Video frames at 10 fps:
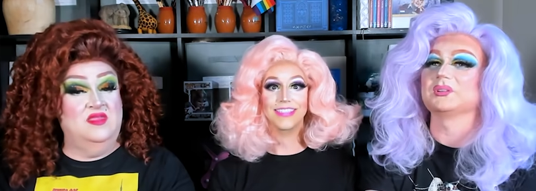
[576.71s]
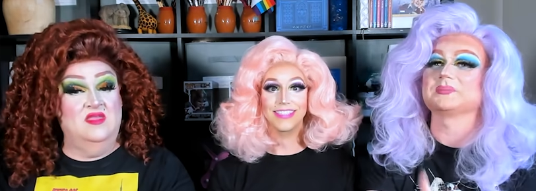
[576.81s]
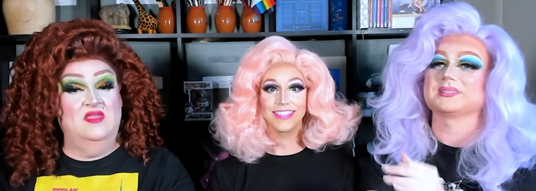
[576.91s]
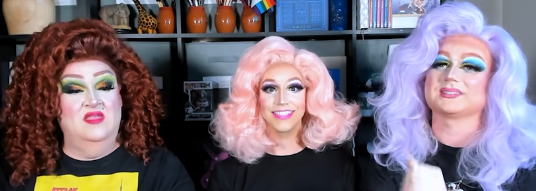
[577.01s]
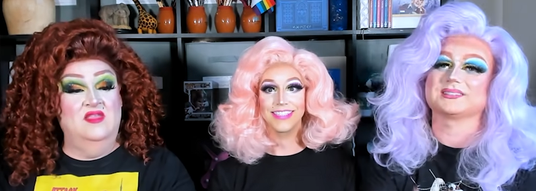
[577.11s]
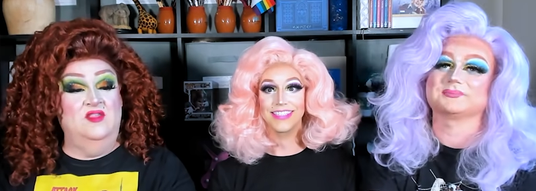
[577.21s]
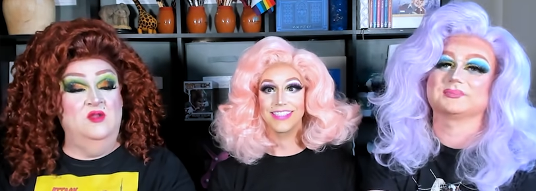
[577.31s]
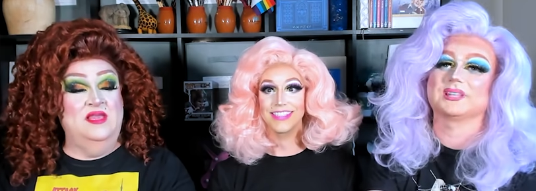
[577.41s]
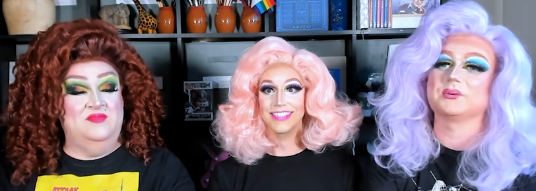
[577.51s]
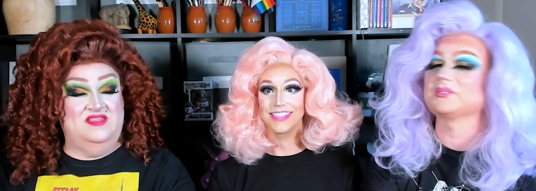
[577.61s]
Speaker 1: lip syncs.
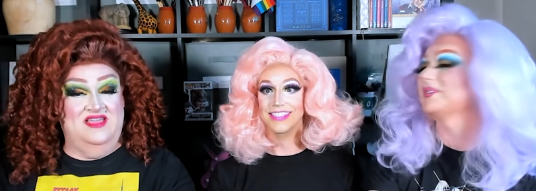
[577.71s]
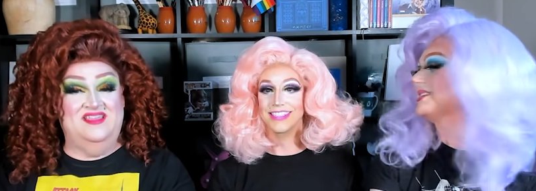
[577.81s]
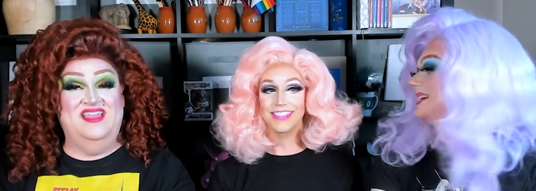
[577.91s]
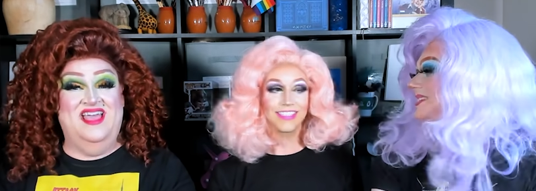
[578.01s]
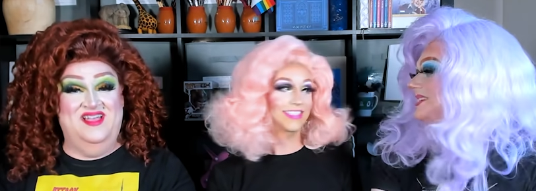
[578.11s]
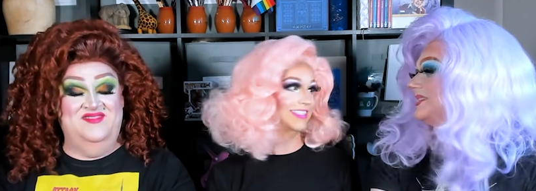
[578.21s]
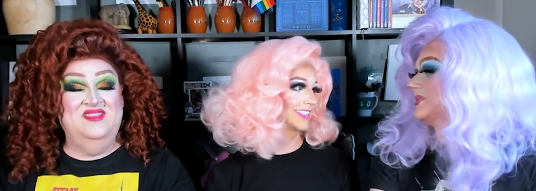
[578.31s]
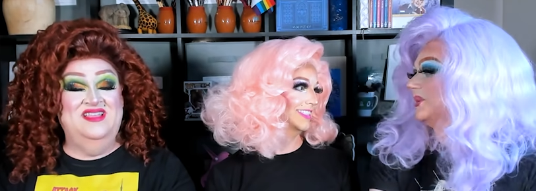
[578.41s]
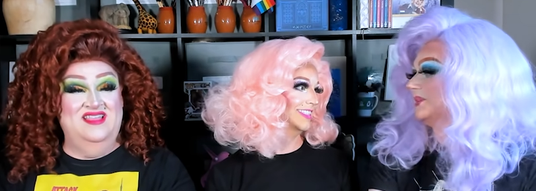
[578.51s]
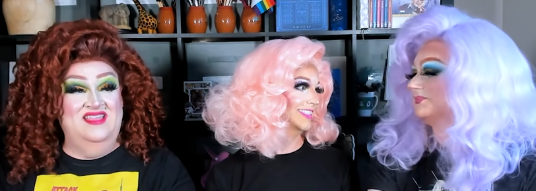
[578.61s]
New lip sync. Yeah,
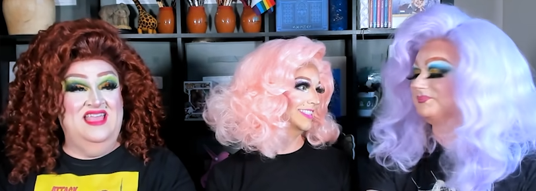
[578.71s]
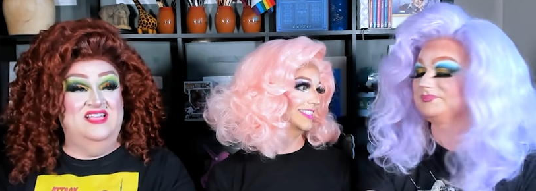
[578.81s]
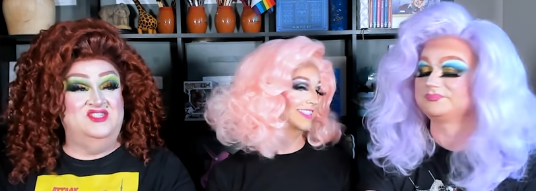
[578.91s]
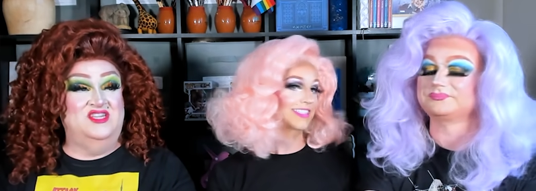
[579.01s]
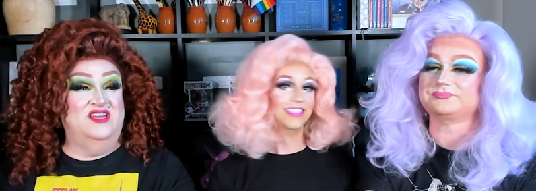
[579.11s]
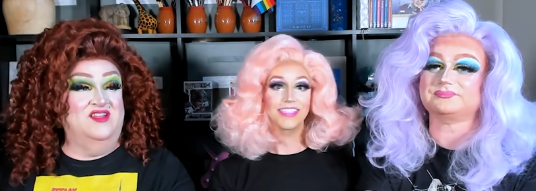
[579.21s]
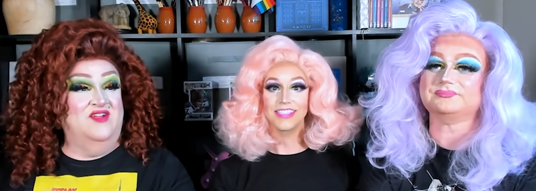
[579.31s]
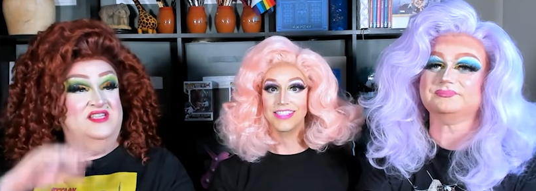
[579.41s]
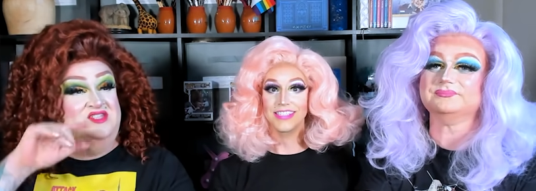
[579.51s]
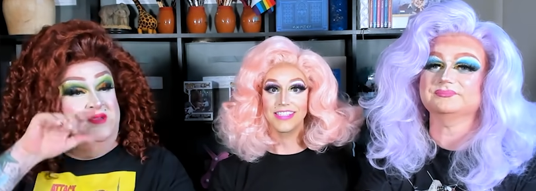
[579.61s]
as well. Yeah, she did a
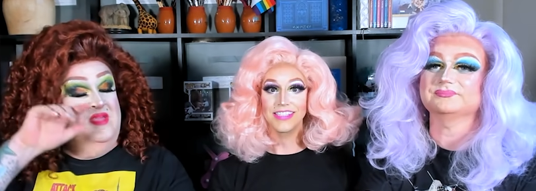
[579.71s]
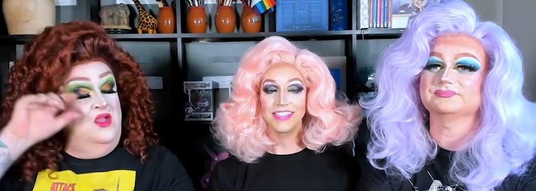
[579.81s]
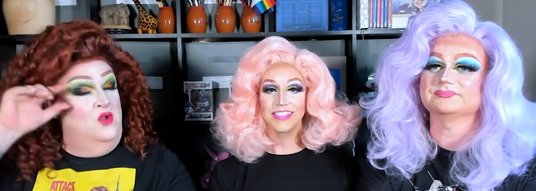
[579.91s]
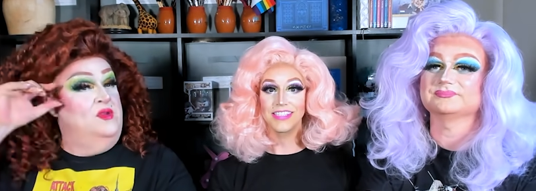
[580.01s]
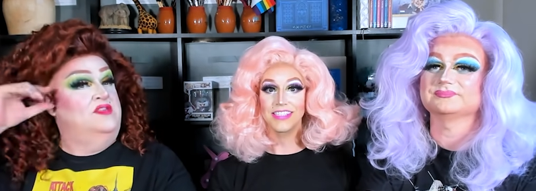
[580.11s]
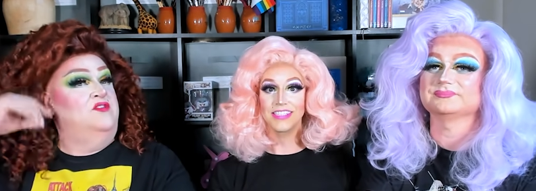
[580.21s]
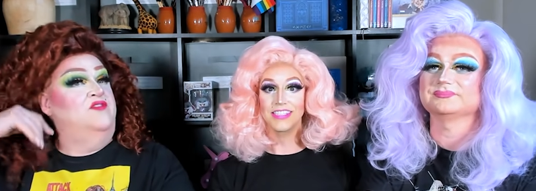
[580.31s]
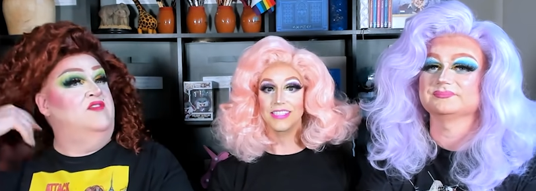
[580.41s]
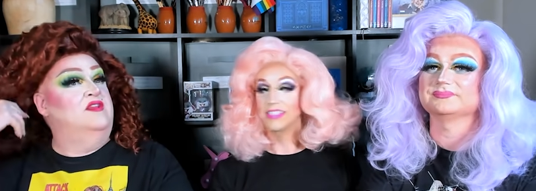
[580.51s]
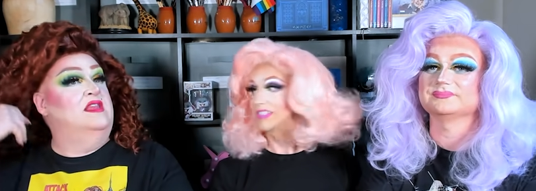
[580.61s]
great job. Who was your
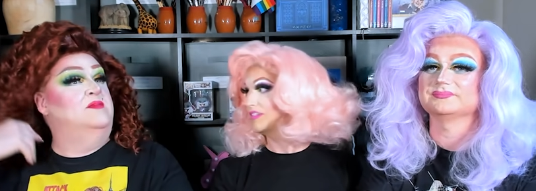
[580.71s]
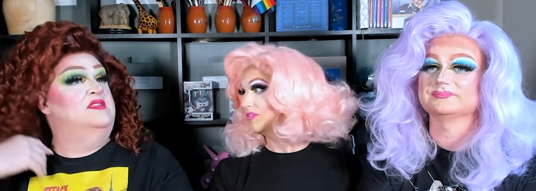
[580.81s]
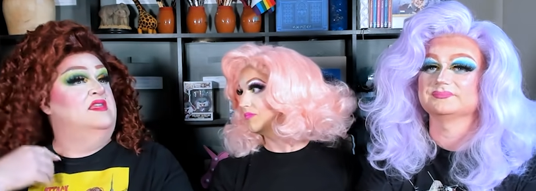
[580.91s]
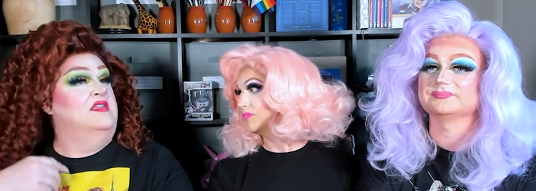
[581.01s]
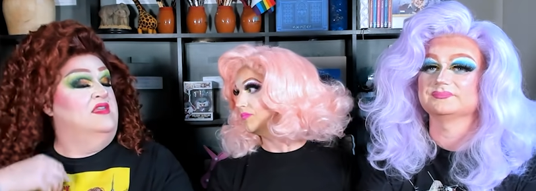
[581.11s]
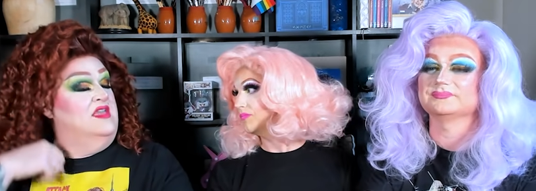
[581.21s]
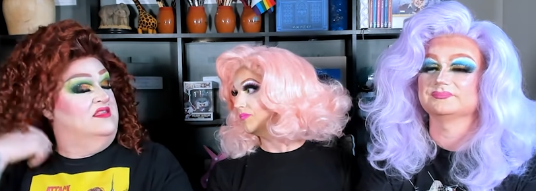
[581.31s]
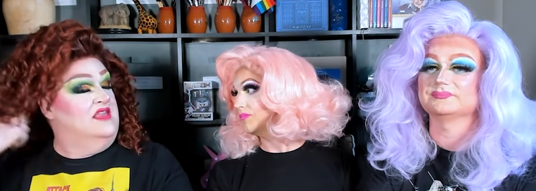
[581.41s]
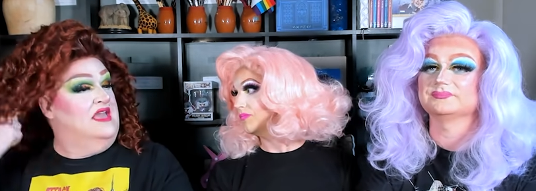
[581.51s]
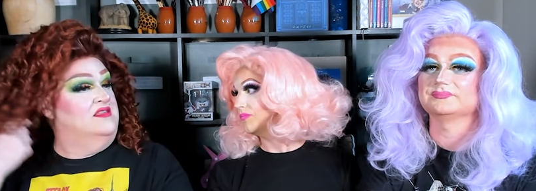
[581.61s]
favorite lip sync
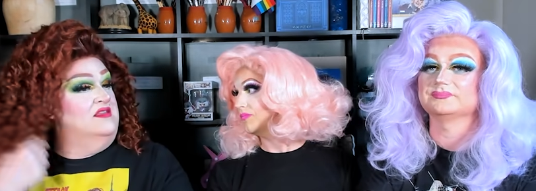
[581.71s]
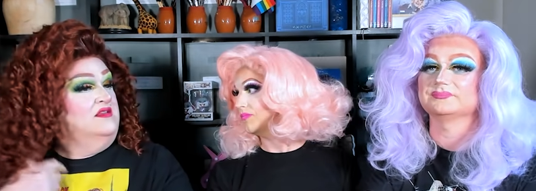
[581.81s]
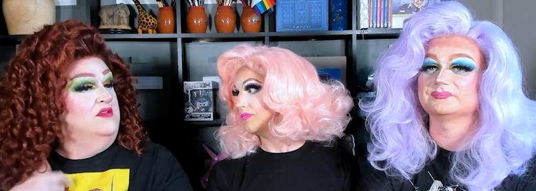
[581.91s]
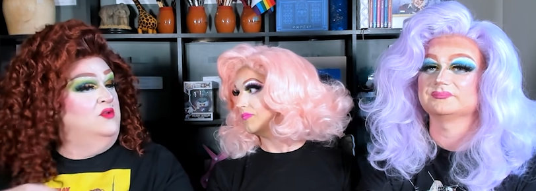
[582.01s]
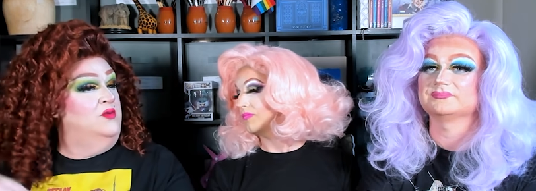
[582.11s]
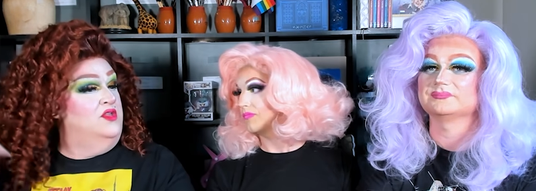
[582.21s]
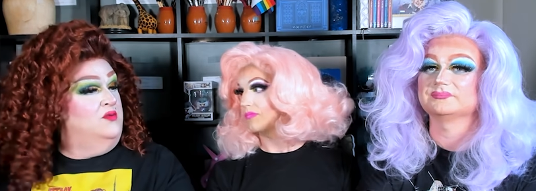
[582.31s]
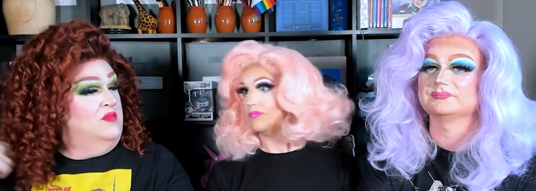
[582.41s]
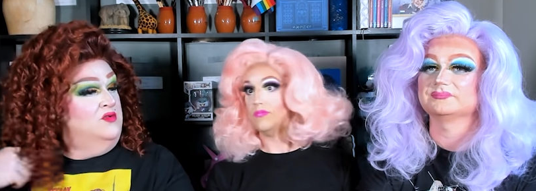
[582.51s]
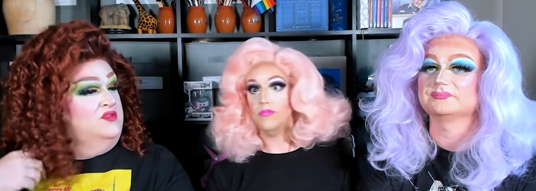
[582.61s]
assassin? Who were
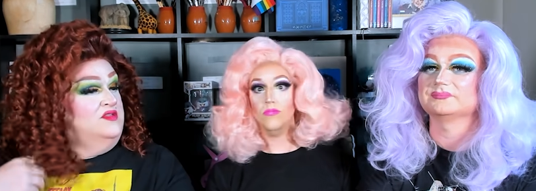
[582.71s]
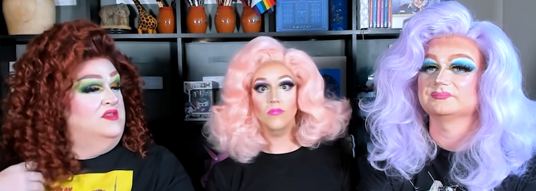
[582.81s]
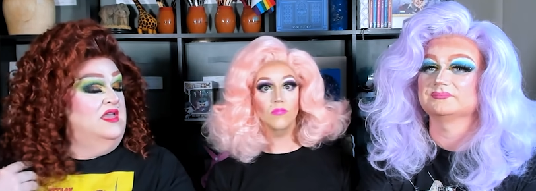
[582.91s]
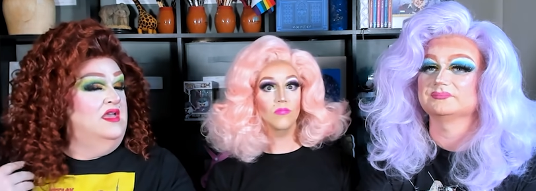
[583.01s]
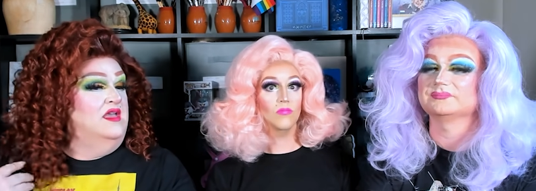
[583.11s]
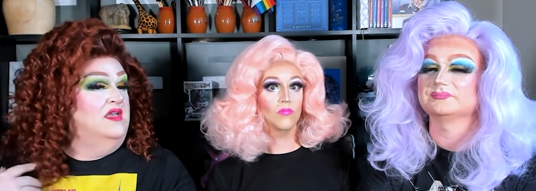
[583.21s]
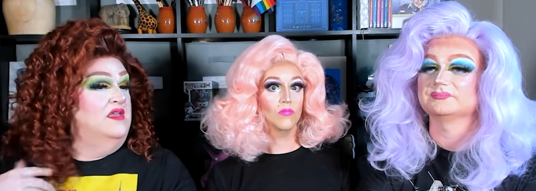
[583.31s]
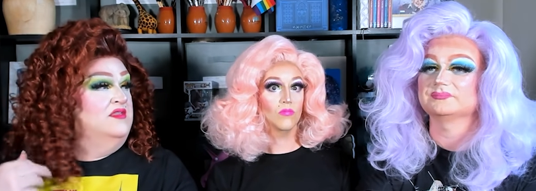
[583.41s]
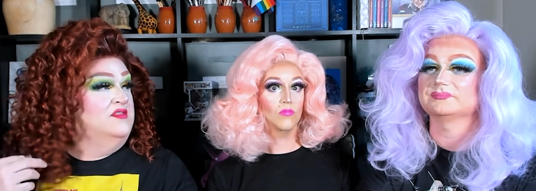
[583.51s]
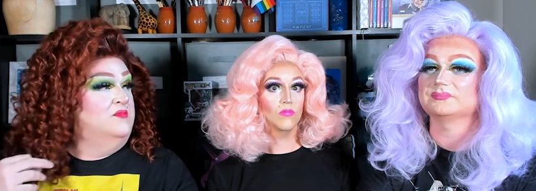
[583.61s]
you most uh,
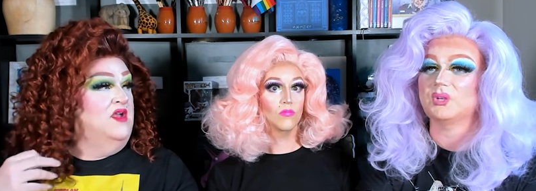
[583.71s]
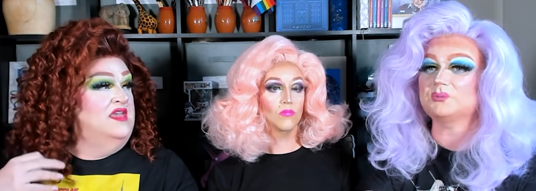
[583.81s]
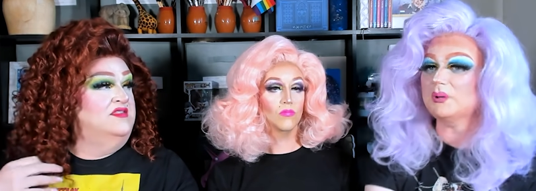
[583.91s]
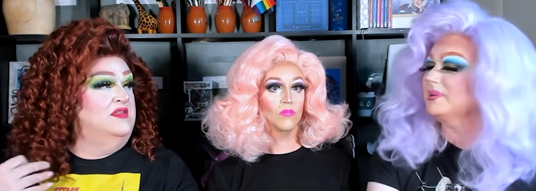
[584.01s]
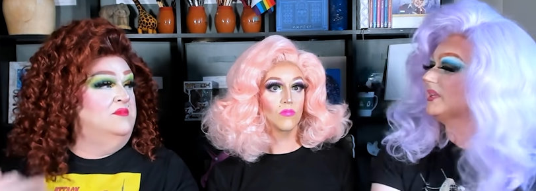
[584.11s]
surprised at?